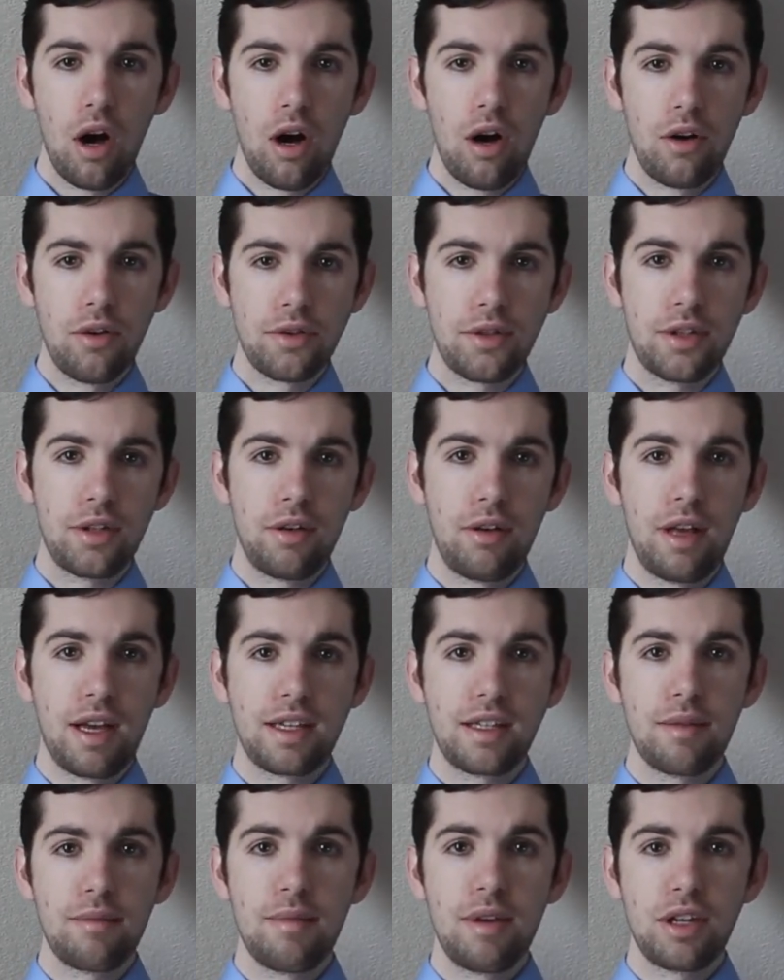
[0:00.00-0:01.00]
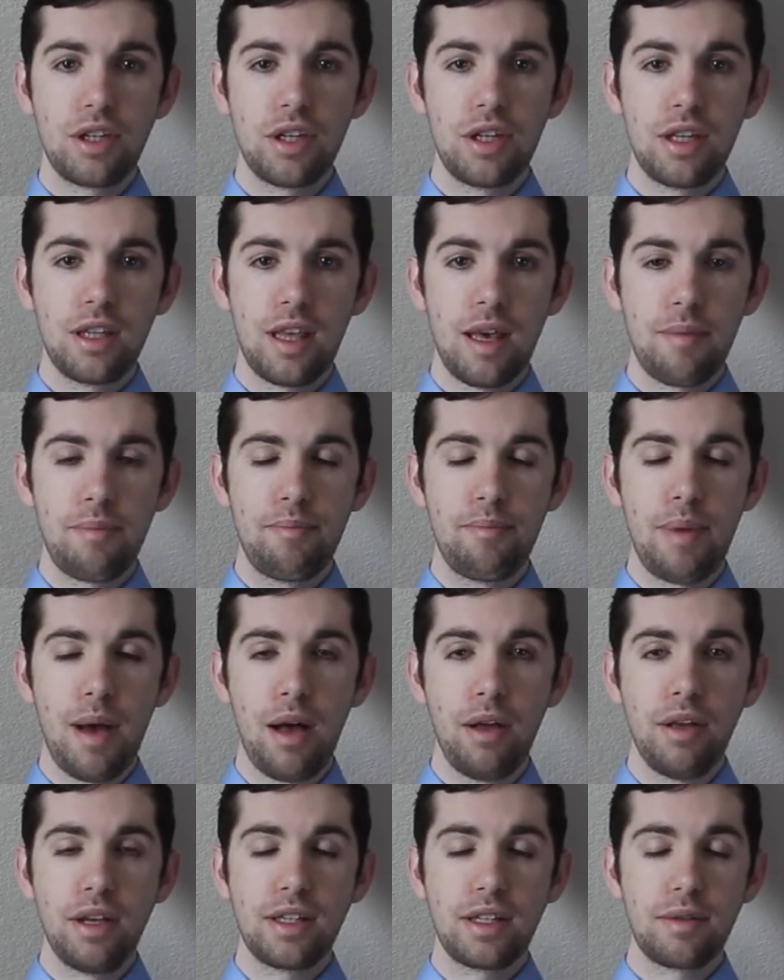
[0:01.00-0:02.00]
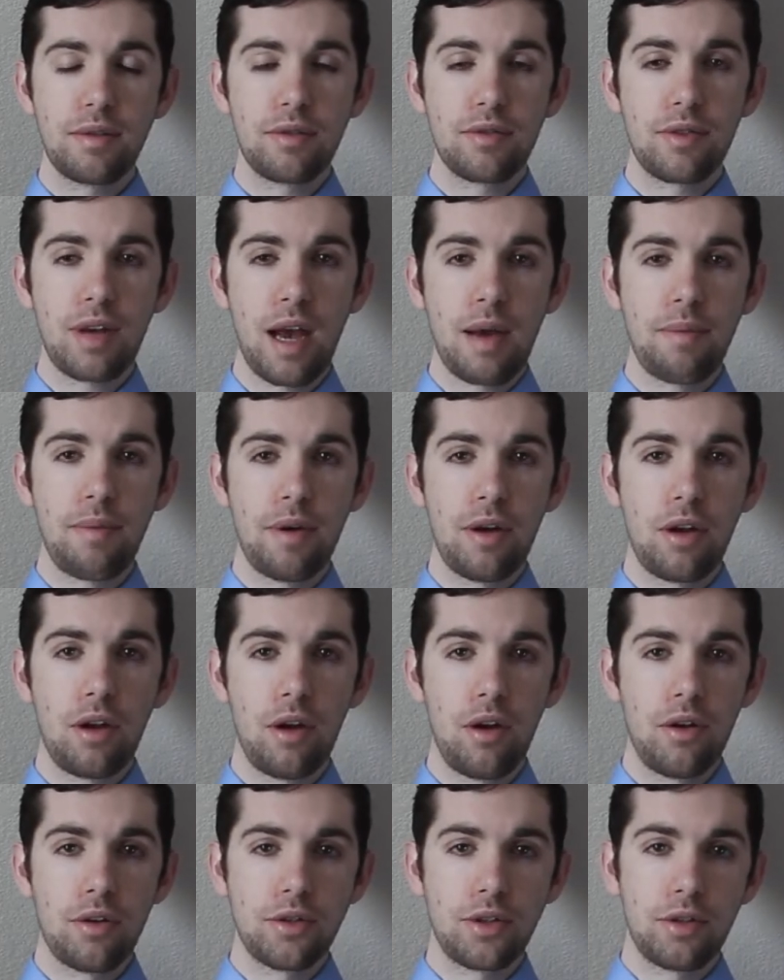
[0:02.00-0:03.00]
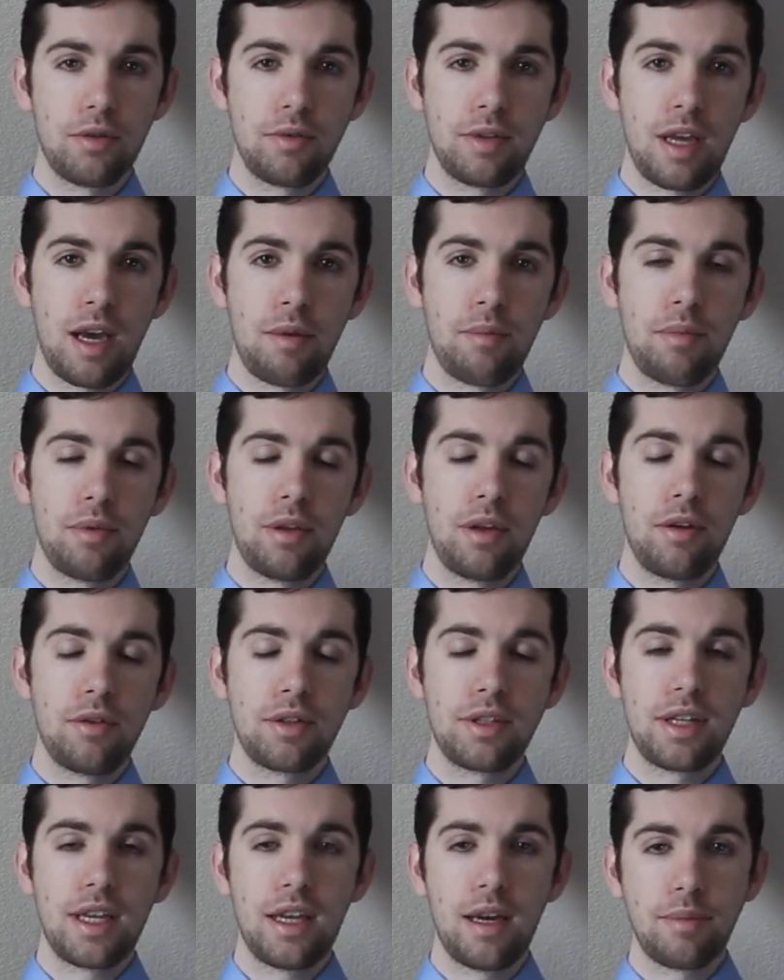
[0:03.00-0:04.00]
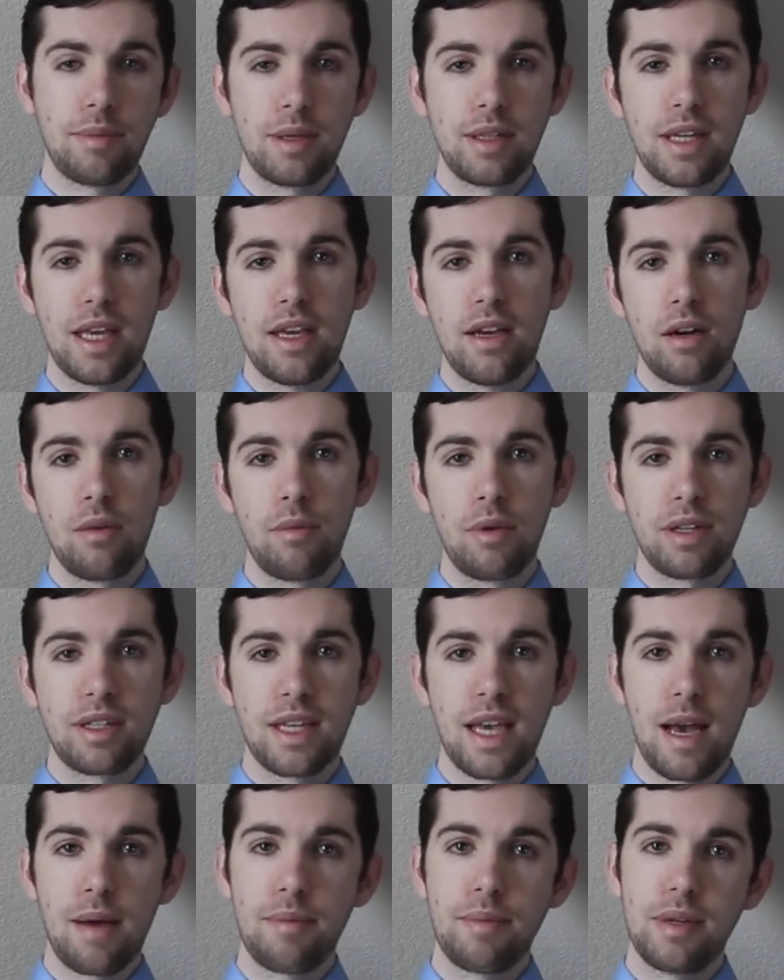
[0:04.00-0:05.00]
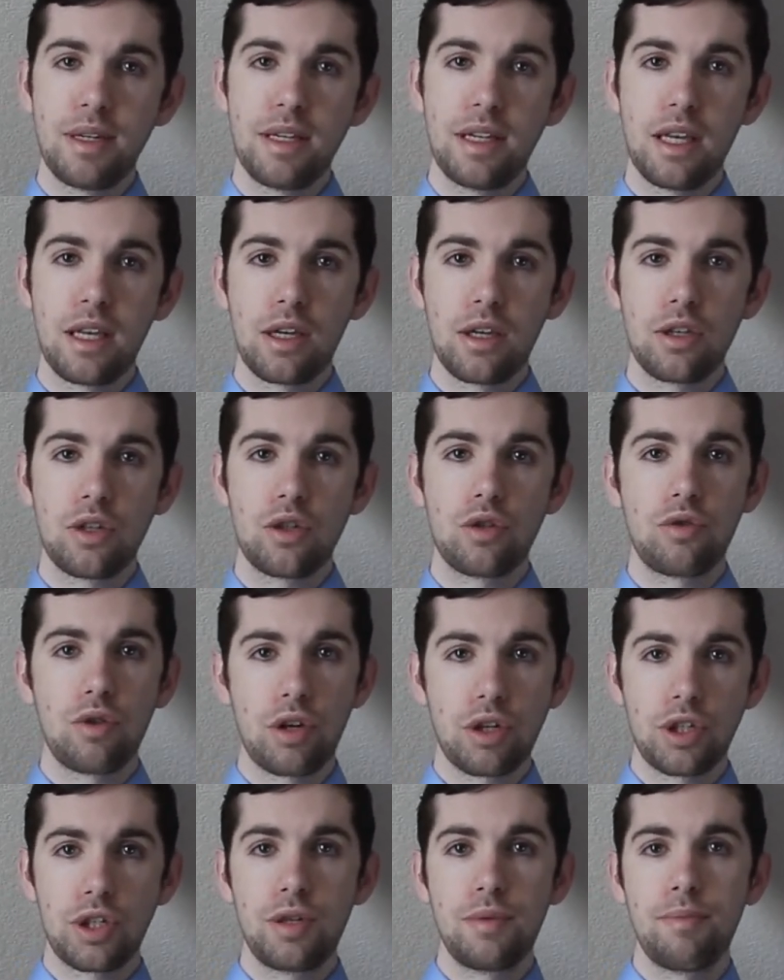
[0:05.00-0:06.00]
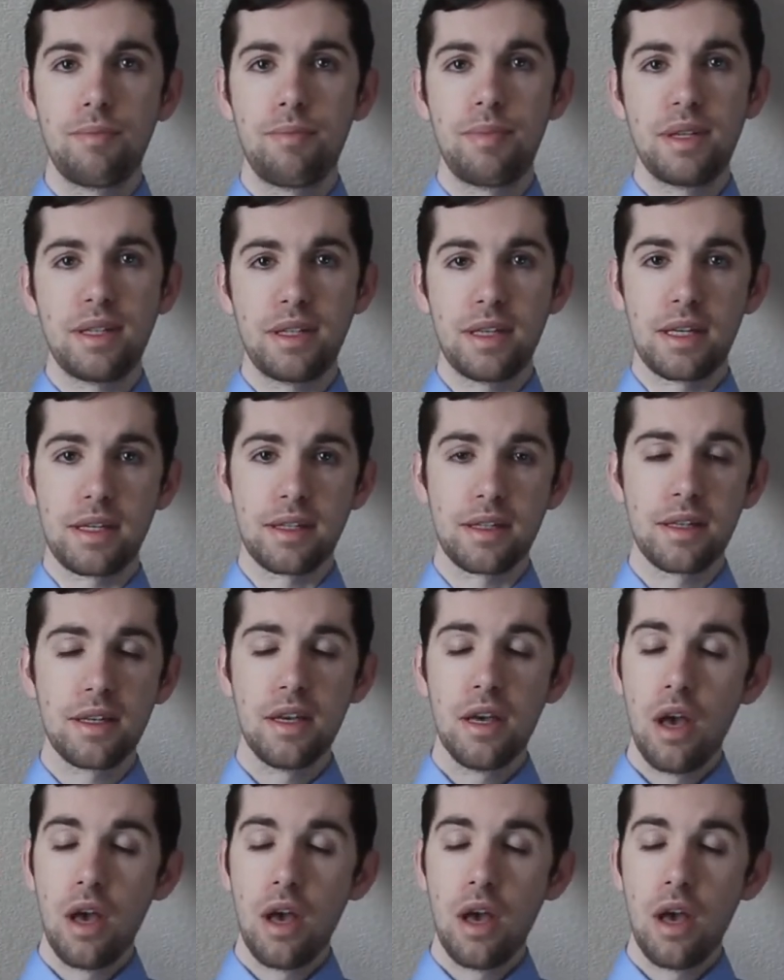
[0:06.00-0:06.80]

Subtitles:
Also, I'd like to mention, hit that bell and subscribe button also down below to stay up to date on what's happening in construction business.